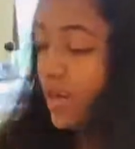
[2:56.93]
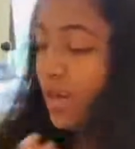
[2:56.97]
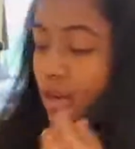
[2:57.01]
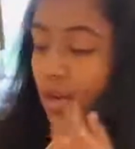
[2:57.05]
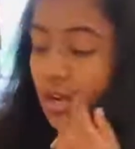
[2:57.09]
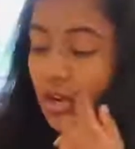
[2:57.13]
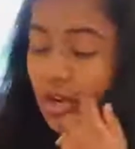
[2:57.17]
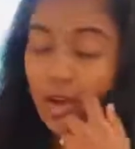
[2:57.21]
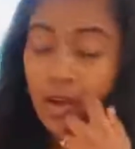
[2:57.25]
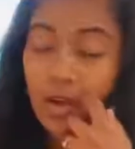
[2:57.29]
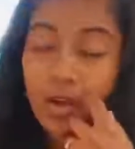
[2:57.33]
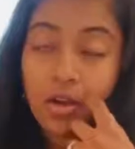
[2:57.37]

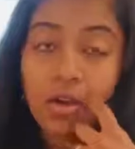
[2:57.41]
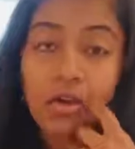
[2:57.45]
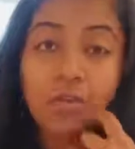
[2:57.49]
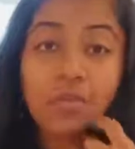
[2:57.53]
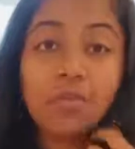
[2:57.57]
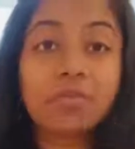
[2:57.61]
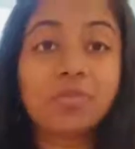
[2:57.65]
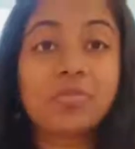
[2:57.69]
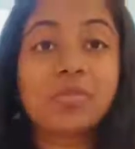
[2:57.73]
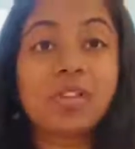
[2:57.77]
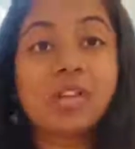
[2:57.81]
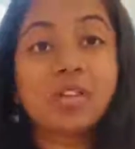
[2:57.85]

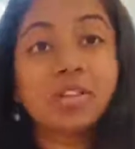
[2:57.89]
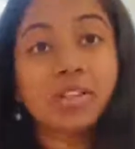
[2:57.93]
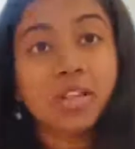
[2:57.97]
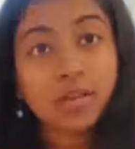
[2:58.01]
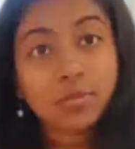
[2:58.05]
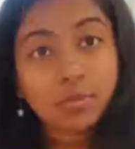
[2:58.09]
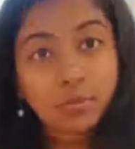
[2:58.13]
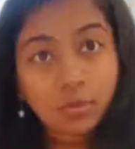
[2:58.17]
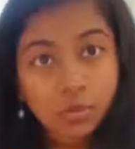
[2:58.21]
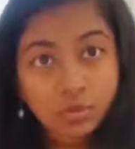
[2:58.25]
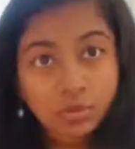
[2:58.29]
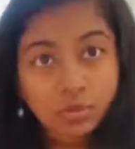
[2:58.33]

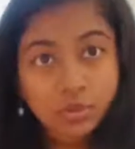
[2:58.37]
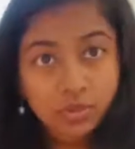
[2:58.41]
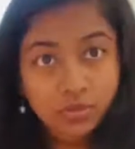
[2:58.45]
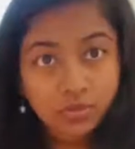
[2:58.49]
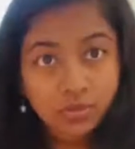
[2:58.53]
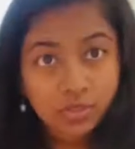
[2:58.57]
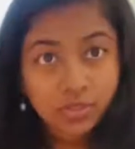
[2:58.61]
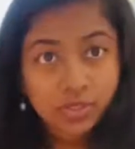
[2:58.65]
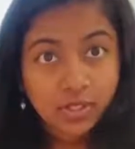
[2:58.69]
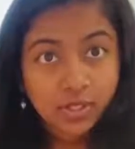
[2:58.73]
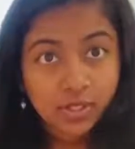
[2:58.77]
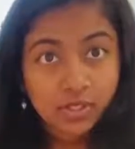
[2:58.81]
then most of
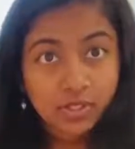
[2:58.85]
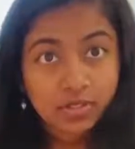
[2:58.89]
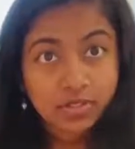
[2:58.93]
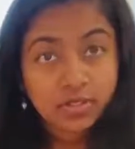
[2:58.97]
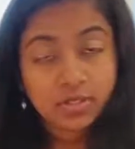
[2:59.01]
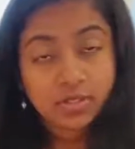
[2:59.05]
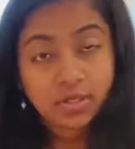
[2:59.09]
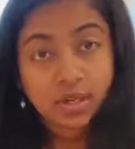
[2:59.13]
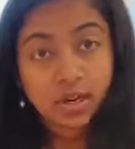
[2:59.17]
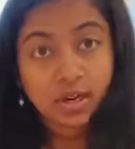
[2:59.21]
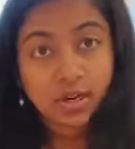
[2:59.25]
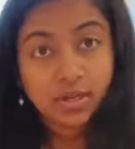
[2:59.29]
the things
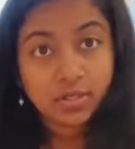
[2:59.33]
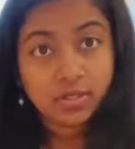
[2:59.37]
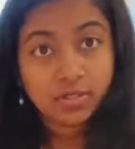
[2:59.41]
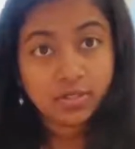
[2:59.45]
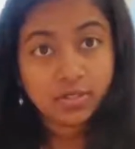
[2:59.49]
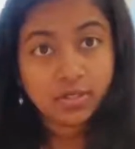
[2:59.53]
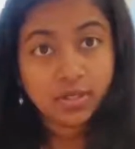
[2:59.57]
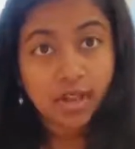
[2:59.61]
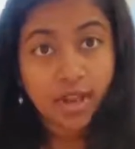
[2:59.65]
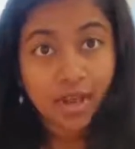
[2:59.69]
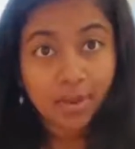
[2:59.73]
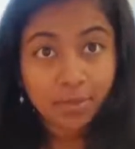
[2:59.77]
start
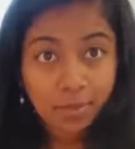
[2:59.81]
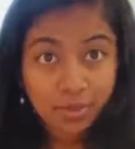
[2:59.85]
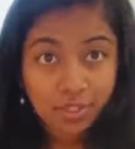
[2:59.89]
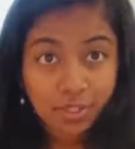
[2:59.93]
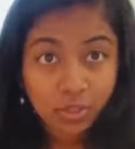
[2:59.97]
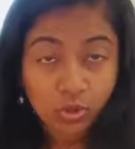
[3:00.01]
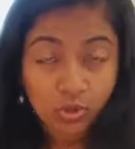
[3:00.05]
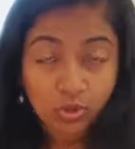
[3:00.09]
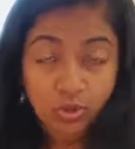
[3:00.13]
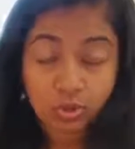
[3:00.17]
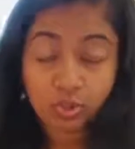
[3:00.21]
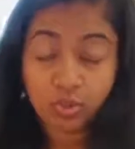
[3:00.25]

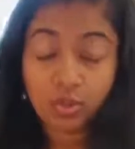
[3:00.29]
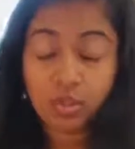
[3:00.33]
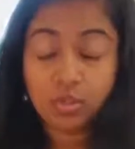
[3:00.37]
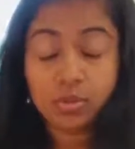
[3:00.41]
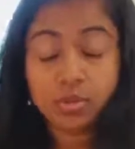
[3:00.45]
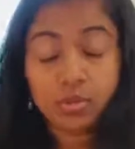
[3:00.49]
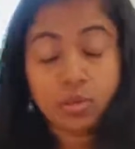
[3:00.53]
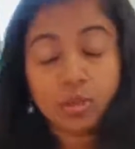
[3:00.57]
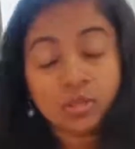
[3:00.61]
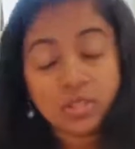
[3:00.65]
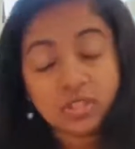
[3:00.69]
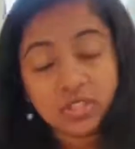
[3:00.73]
happening, or your
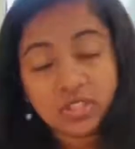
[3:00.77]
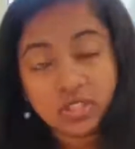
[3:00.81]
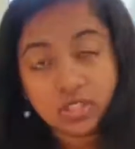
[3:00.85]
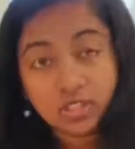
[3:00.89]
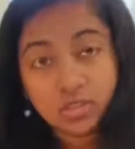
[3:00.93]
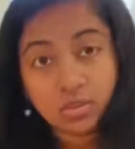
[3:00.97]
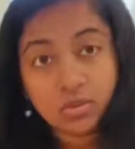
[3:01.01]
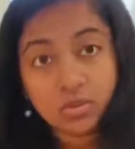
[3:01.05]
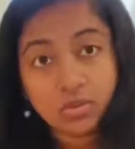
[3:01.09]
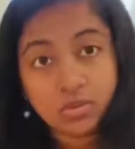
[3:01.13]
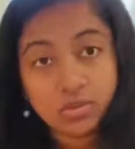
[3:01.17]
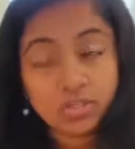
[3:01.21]
immunity
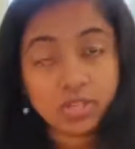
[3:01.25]
goes